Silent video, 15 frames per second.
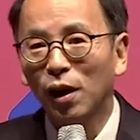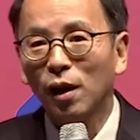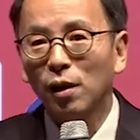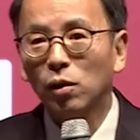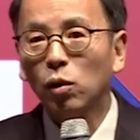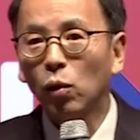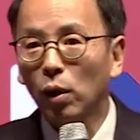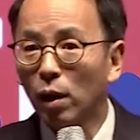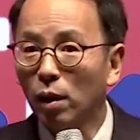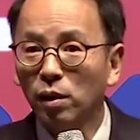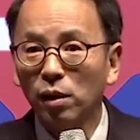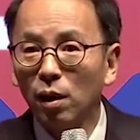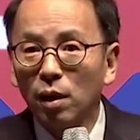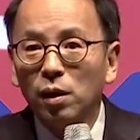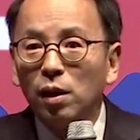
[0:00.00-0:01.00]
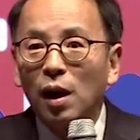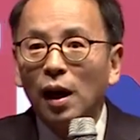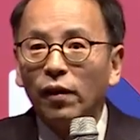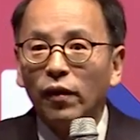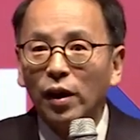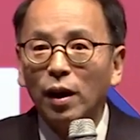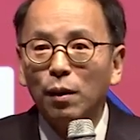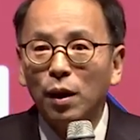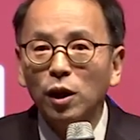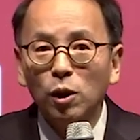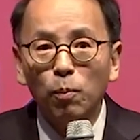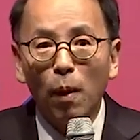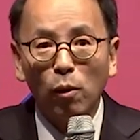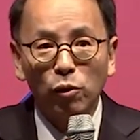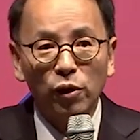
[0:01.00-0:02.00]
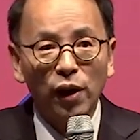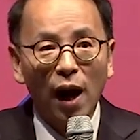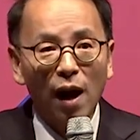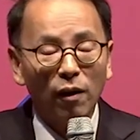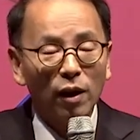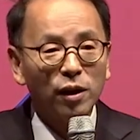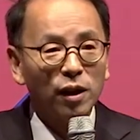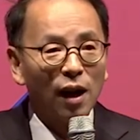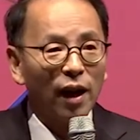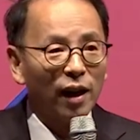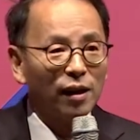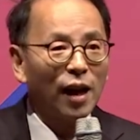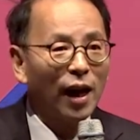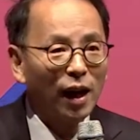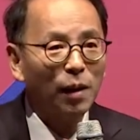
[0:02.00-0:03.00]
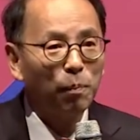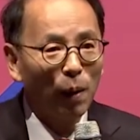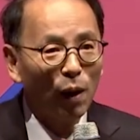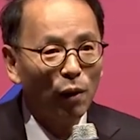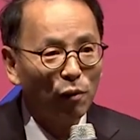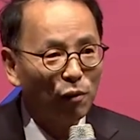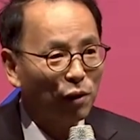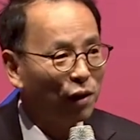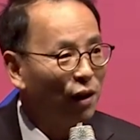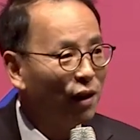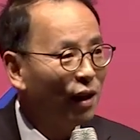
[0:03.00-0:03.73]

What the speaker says: So it's kind of in this mode now. It's like taking blows.